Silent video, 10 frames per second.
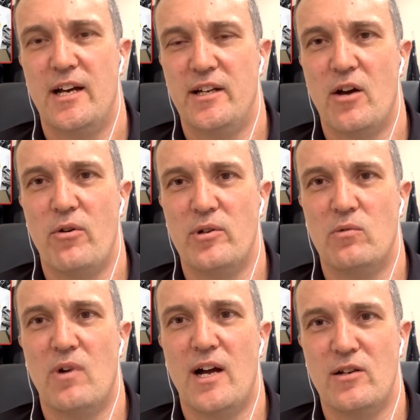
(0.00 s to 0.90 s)
are going
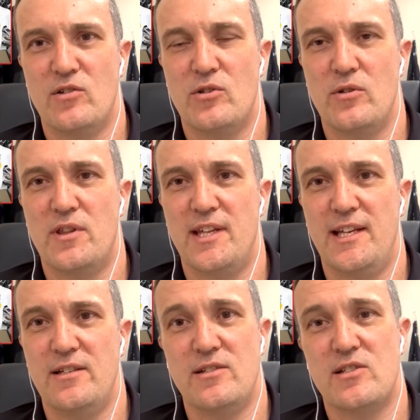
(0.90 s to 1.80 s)
to run two
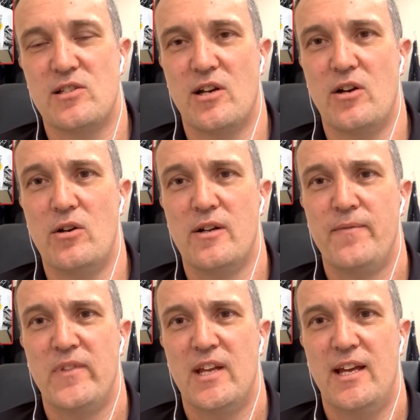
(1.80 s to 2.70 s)
things. So
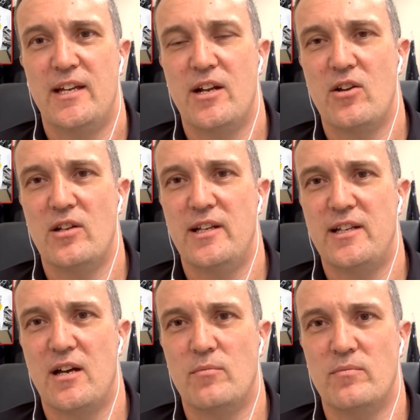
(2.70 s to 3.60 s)
it can only
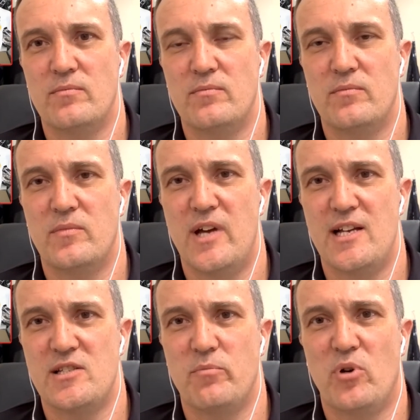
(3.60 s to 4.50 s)
come
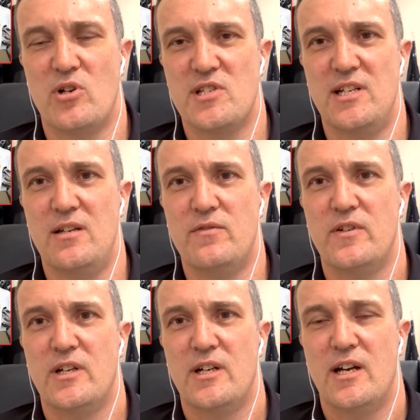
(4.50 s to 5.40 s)
as a
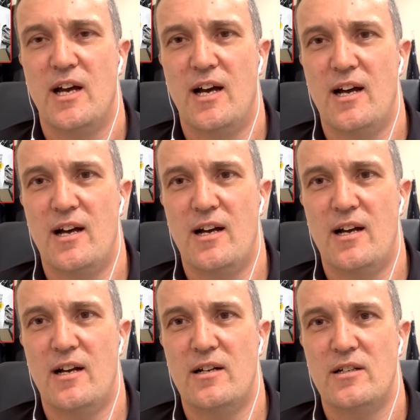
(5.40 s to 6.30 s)
positive.
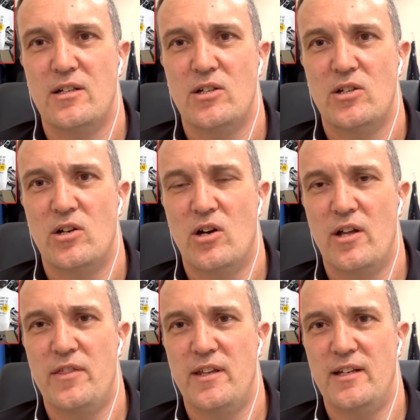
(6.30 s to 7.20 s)
I
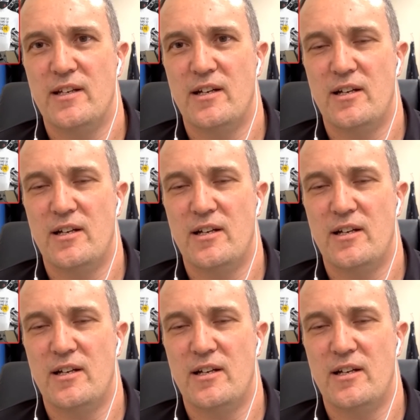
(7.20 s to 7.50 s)
think